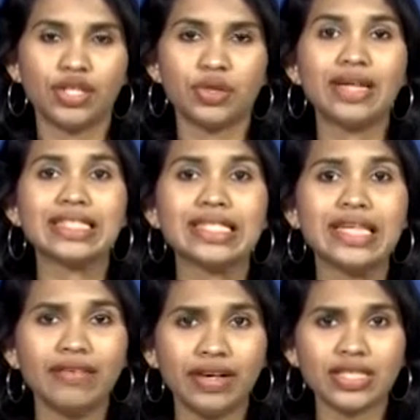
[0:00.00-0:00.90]
to a
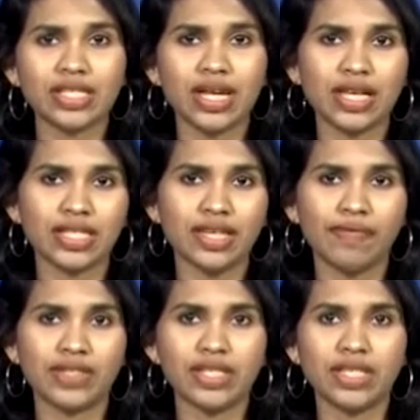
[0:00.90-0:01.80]
serious trust
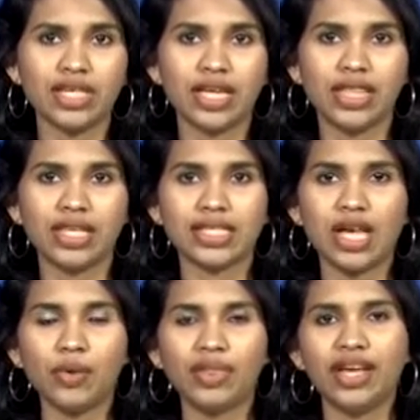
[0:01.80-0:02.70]
deficit in the
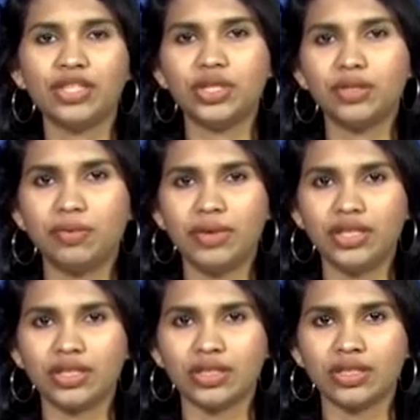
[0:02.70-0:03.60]
South Asian
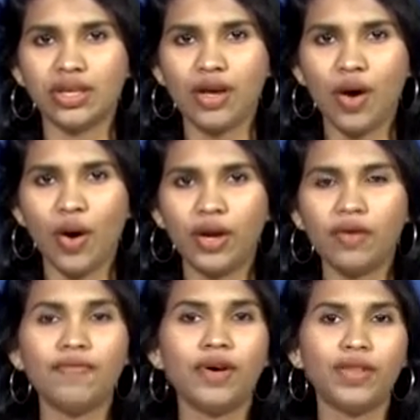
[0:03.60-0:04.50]
region. On
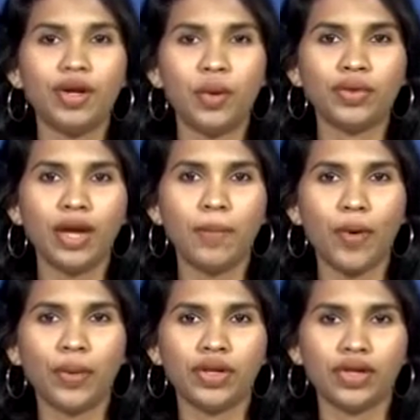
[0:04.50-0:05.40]
a further note, he
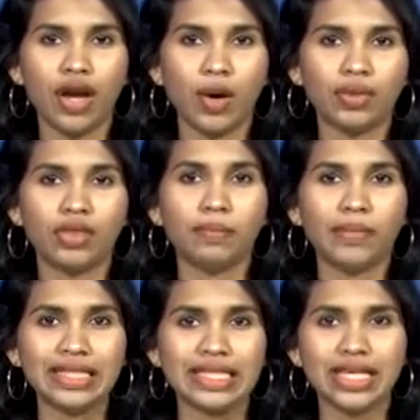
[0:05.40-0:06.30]
pointed out the
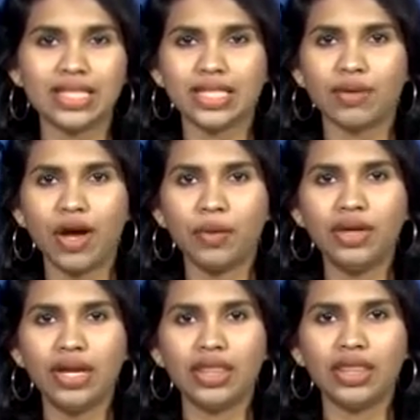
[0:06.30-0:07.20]
myths
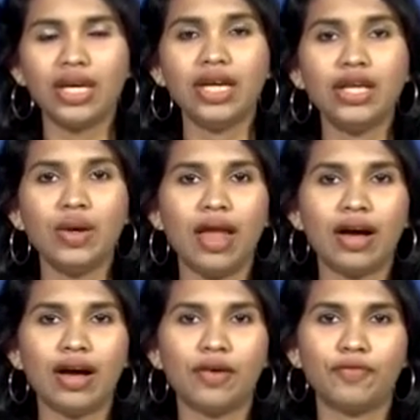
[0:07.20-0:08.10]
surrounding the
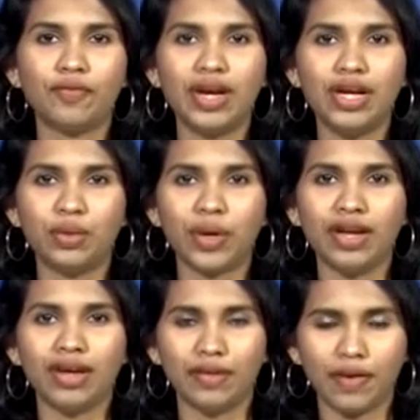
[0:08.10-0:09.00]
Indo-Lanka Free
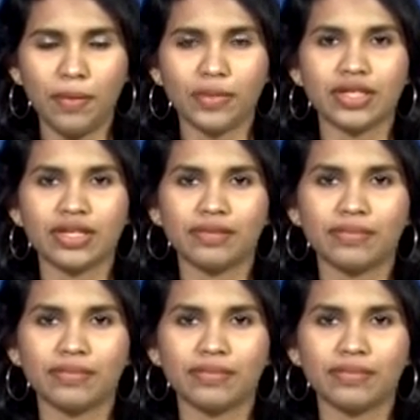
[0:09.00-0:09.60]
Trade Agreement.